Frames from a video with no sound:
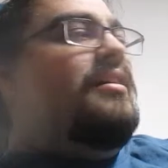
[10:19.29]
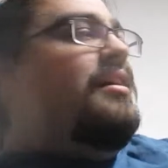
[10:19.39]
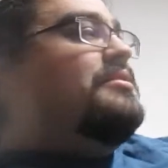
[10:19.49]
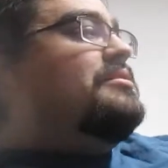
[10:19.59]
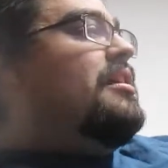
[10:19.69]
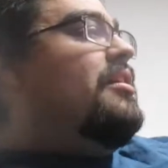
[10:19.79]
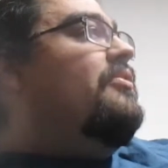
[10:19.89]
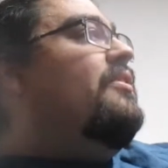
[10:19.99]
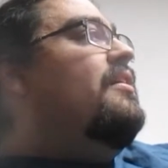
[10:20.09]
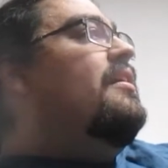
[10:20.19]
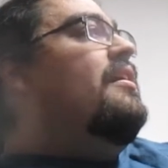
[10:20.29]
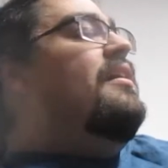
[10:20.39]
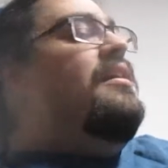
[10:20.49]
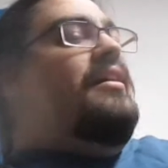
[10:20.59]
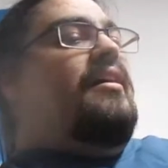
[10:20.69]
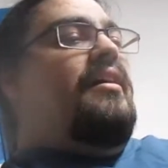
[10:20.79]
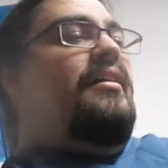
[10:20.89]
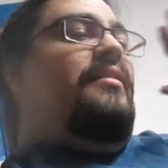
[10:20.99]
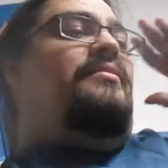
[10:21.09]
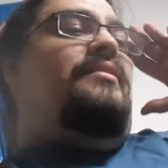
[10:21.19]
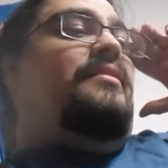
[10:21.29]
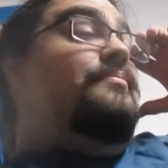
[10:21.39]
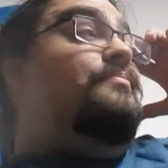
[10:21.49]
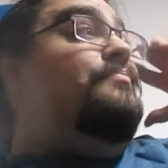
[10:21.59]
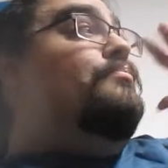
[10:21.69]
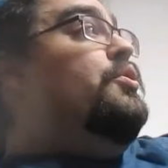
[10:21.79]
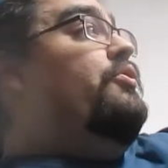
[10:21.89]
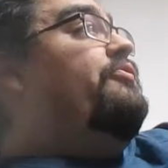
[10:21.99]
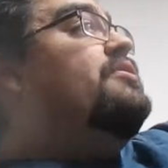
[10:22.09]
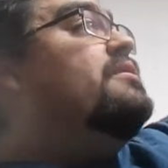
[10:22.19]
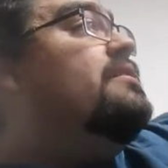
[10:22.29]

on the shelf and um, moved